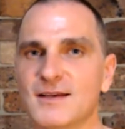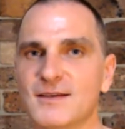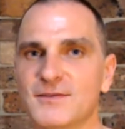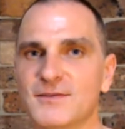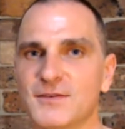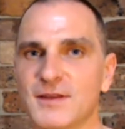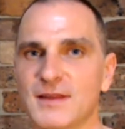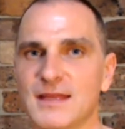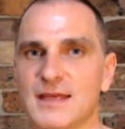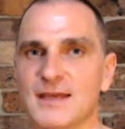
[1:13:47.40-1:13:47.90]

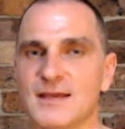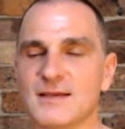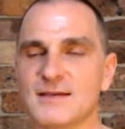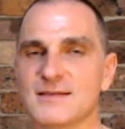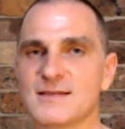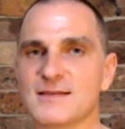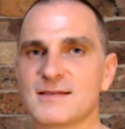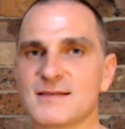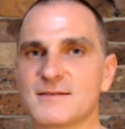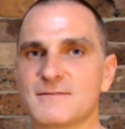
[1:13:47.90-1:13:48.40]
for
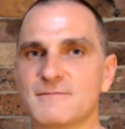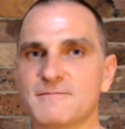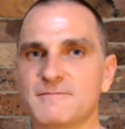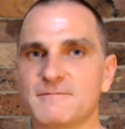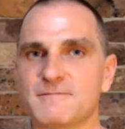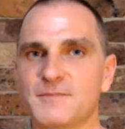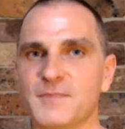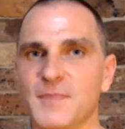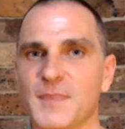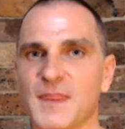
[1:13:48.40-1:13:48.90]
things.
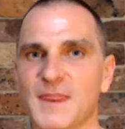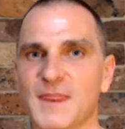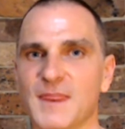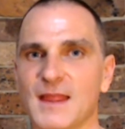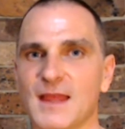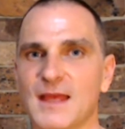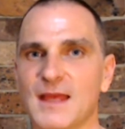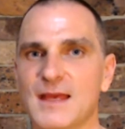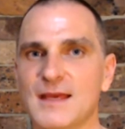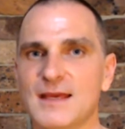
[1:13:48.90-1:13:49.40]

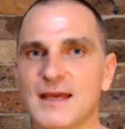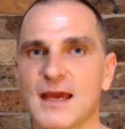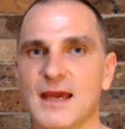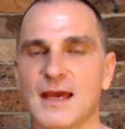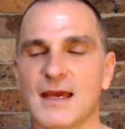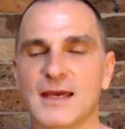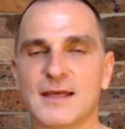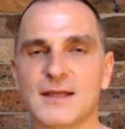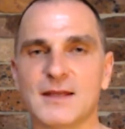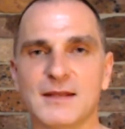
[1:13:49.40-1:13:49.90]

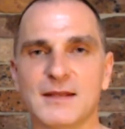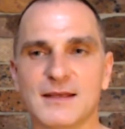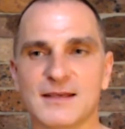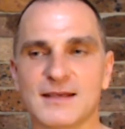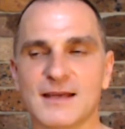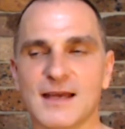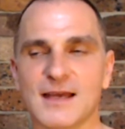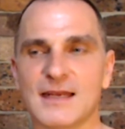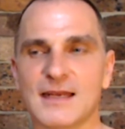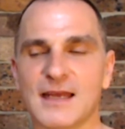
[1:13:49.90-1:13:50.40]
And
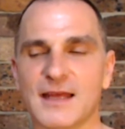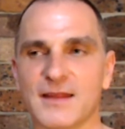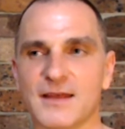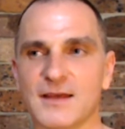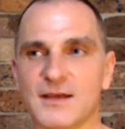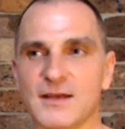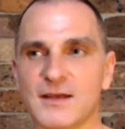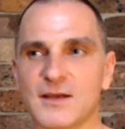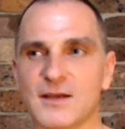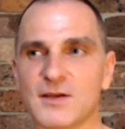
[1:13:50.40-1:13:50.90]

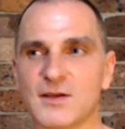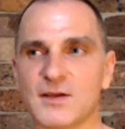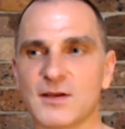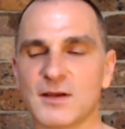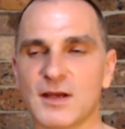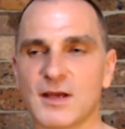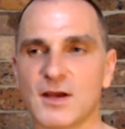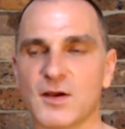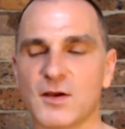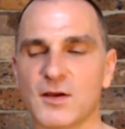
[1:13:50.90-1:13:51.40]
another
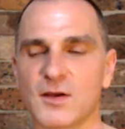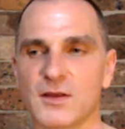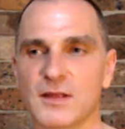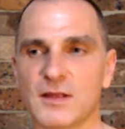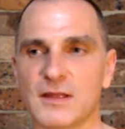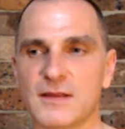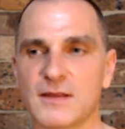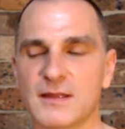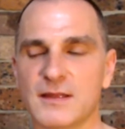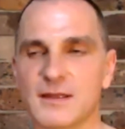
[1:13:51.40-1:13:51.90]

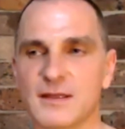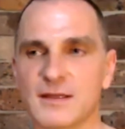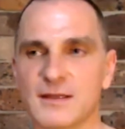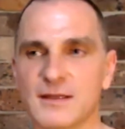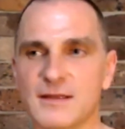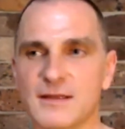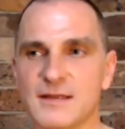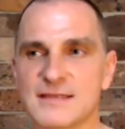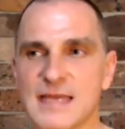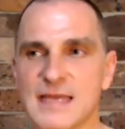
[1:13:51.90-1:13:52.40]
in
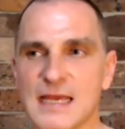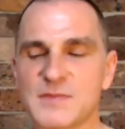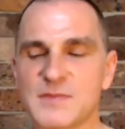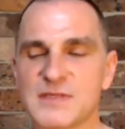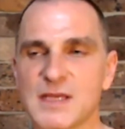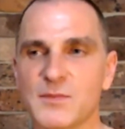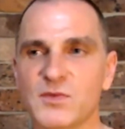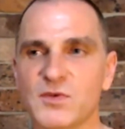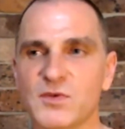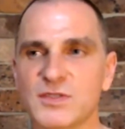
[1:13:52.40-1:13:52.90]
the same
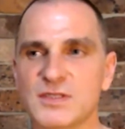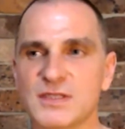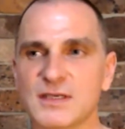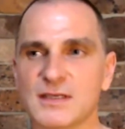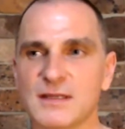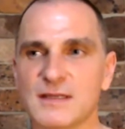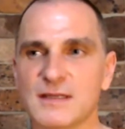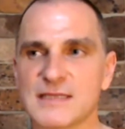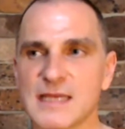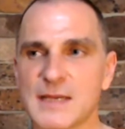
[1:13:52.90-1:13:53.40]
Samyutta,
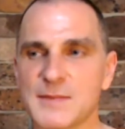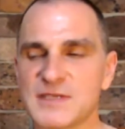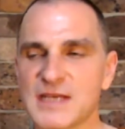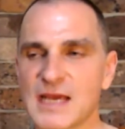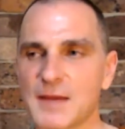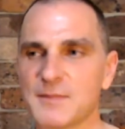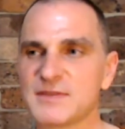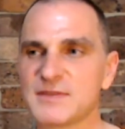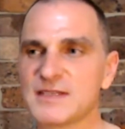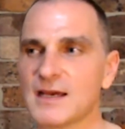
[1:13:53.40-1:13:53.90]
in the same
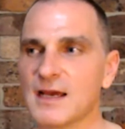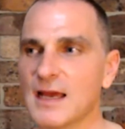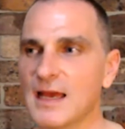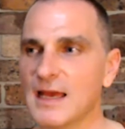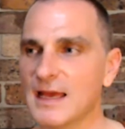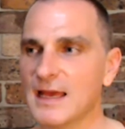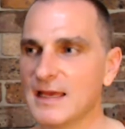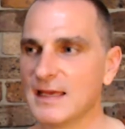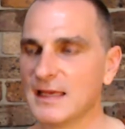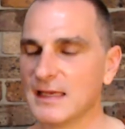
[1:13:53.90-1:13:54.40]
chapter,
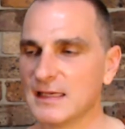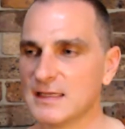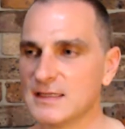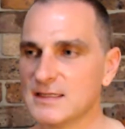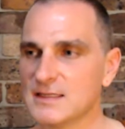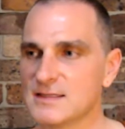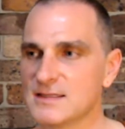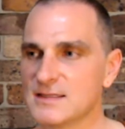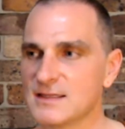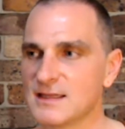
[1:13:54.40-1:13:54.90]

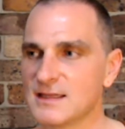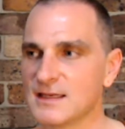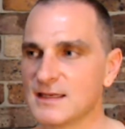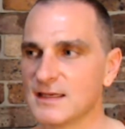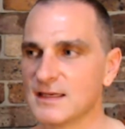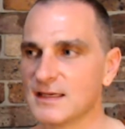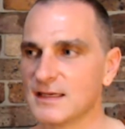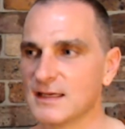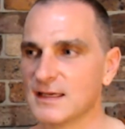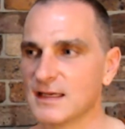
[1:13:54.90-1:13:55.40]
is
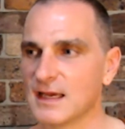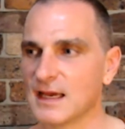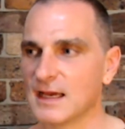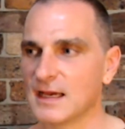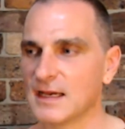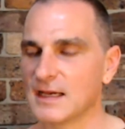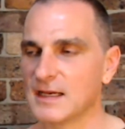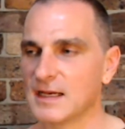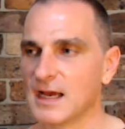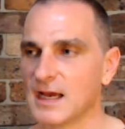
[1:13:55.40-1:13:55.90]

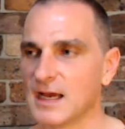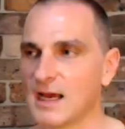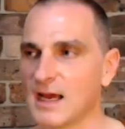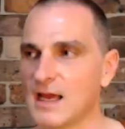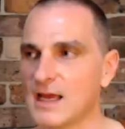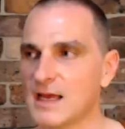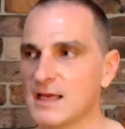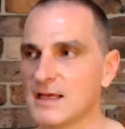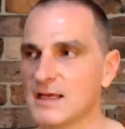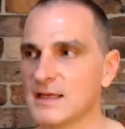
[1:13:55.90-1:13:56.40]
the
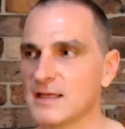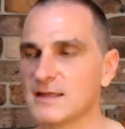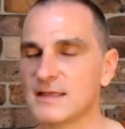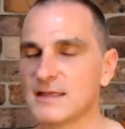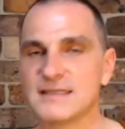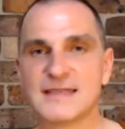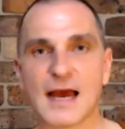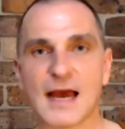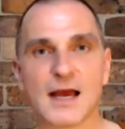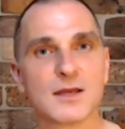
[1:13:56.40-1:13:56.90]

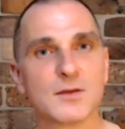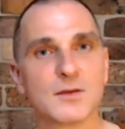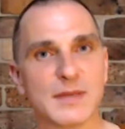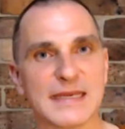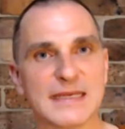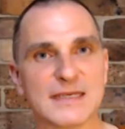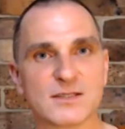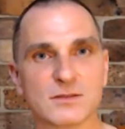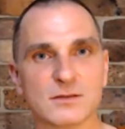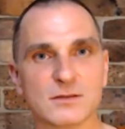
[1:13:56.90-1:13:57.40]
dung
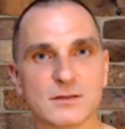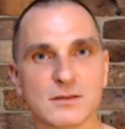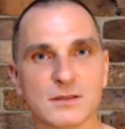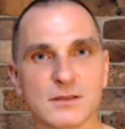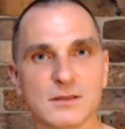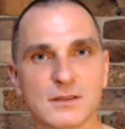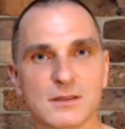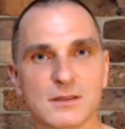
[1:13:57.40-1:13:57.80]
beetle,